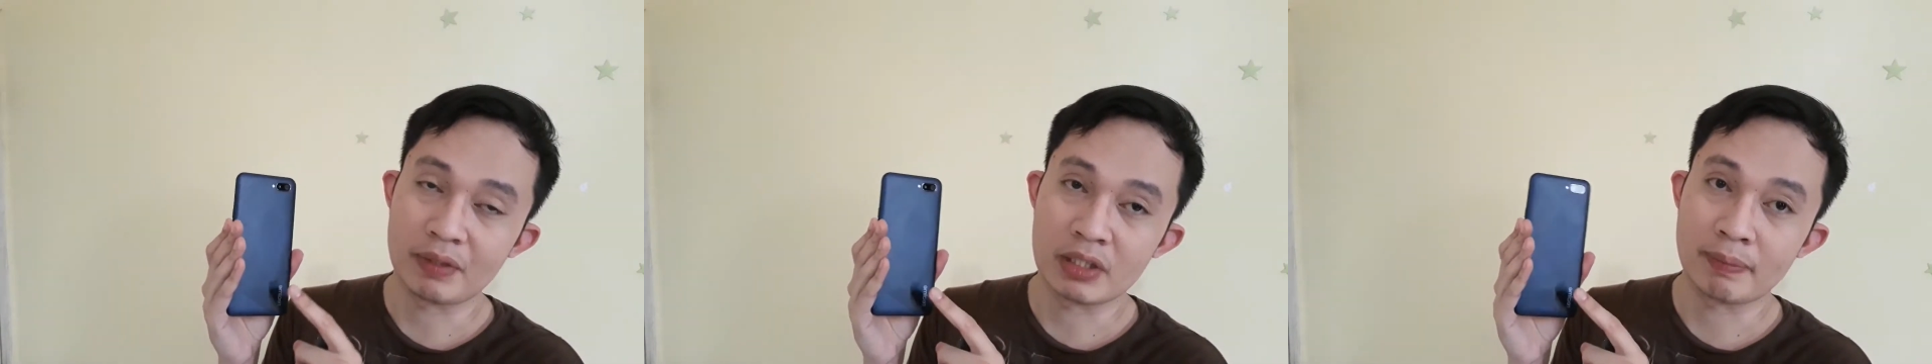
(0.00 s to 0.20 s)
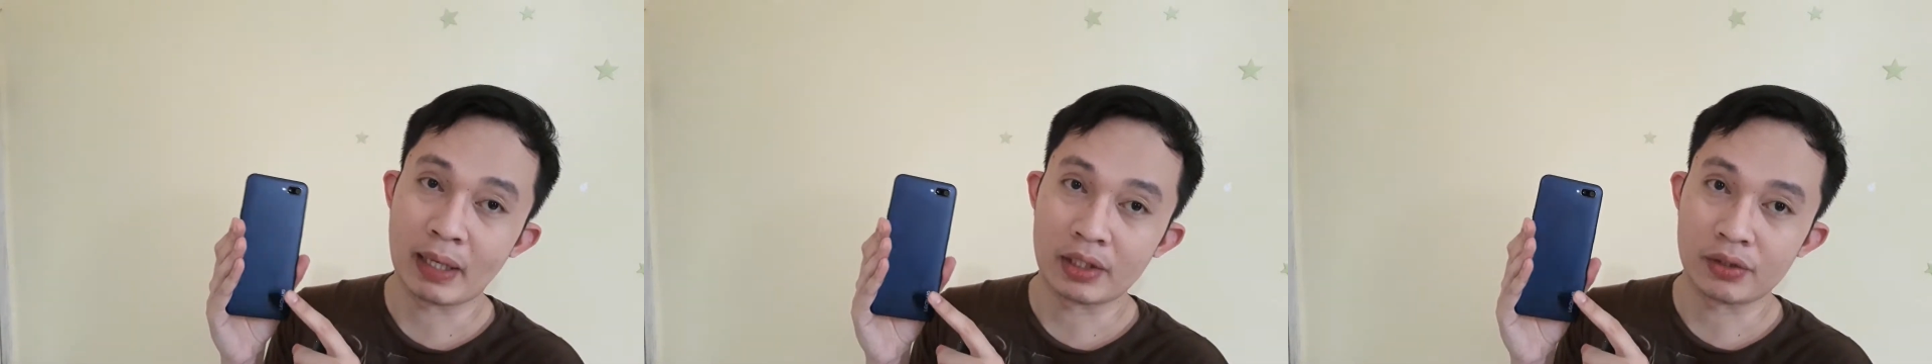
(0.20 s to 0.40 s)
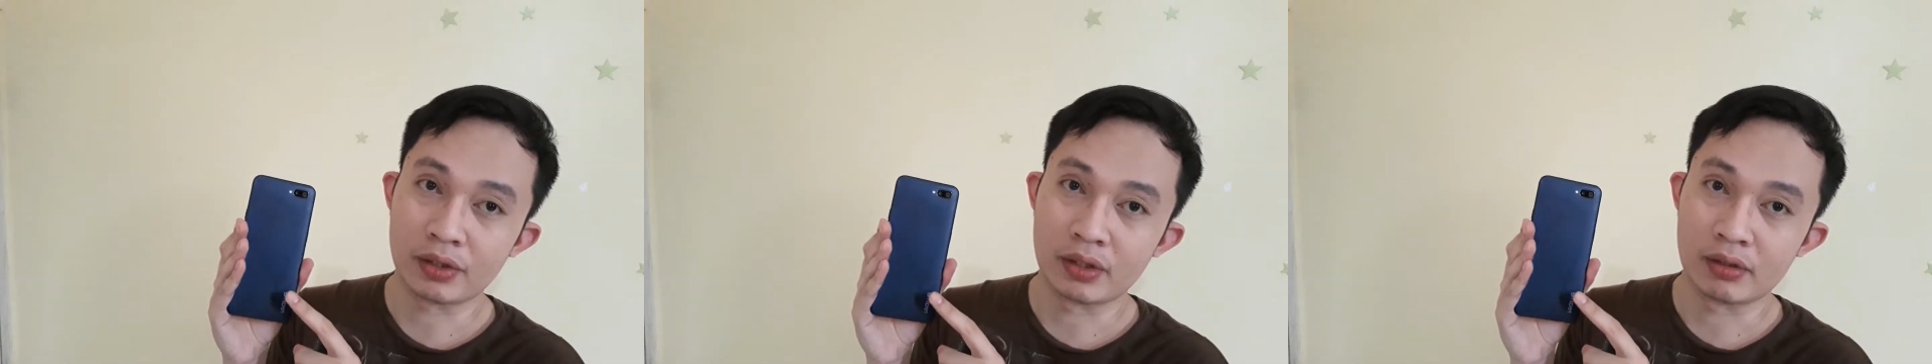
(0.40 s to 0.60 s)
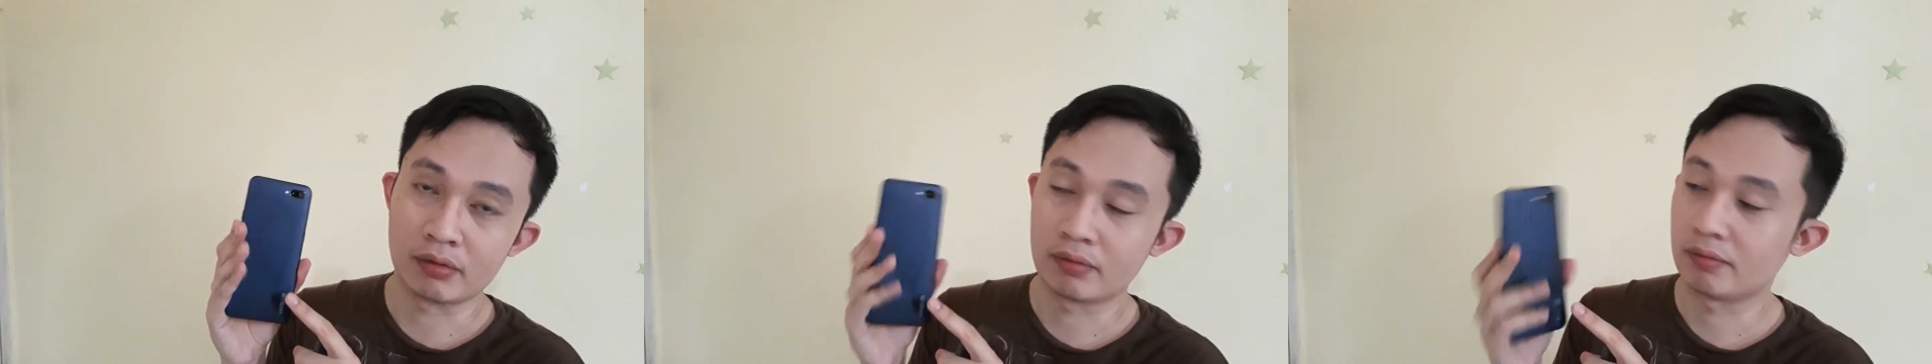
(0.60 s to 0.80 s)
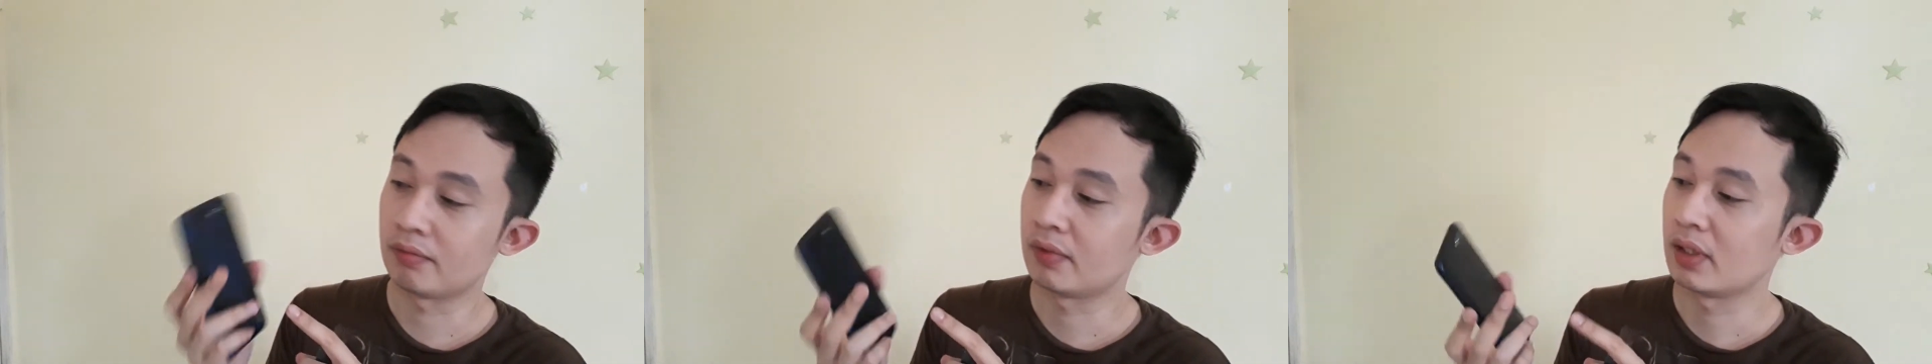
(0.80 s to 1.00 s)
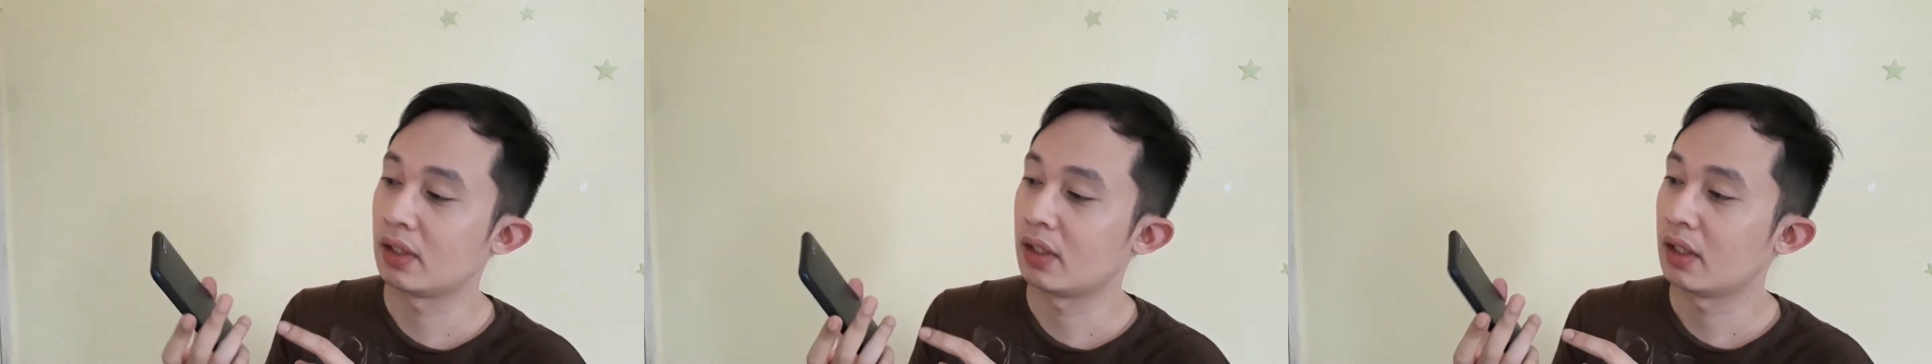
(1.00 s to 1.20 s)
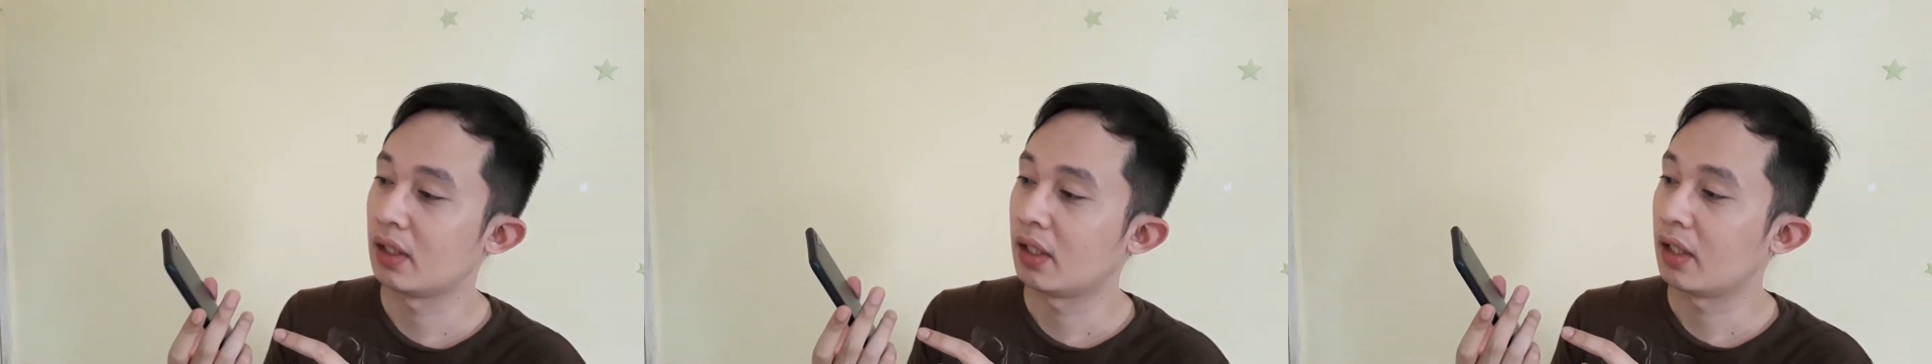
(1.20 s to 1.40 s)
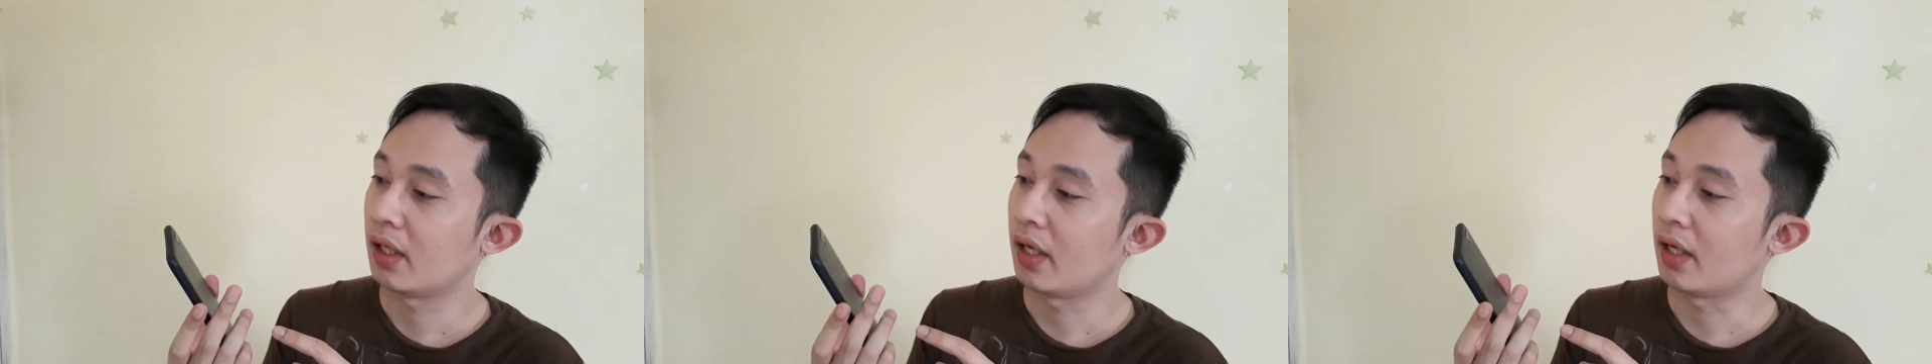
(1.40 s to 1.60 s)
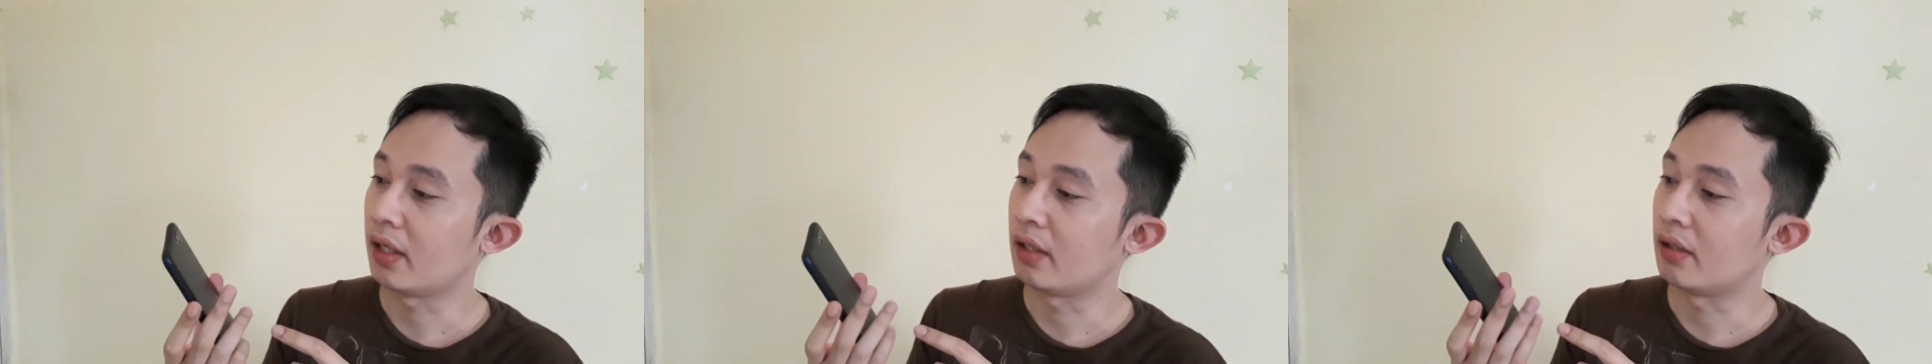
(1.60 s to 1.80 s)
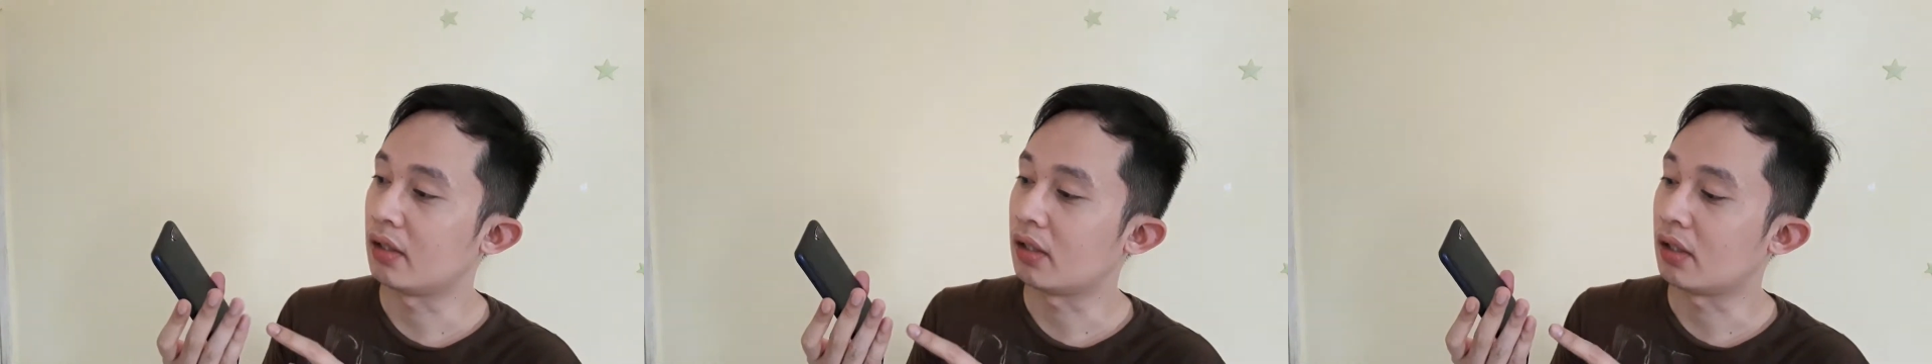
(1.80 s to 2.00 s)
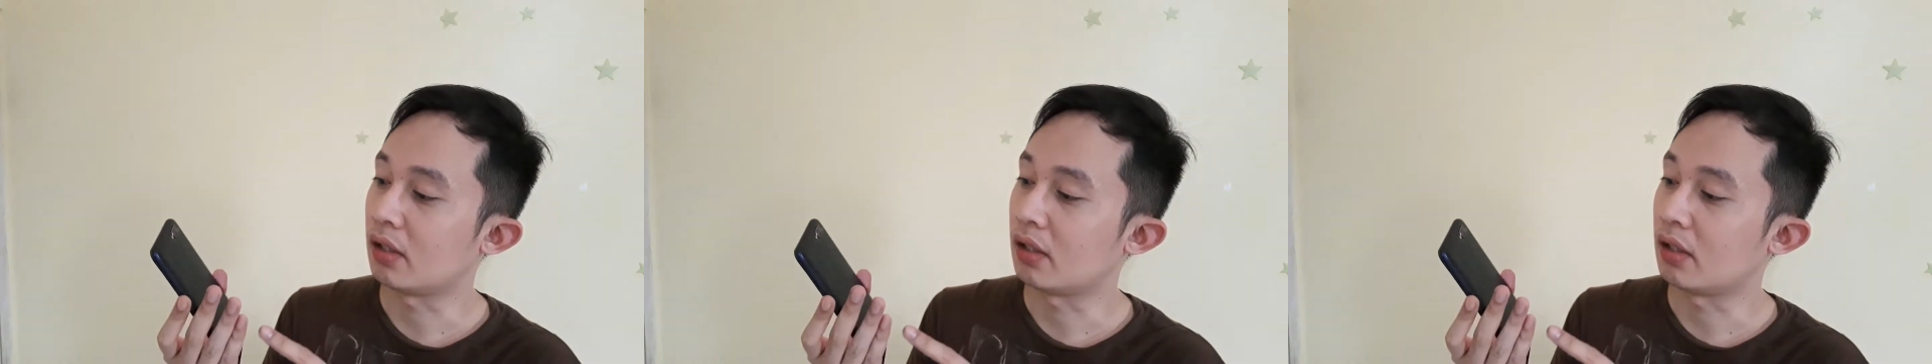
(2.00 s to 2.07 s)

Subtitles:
pattern. And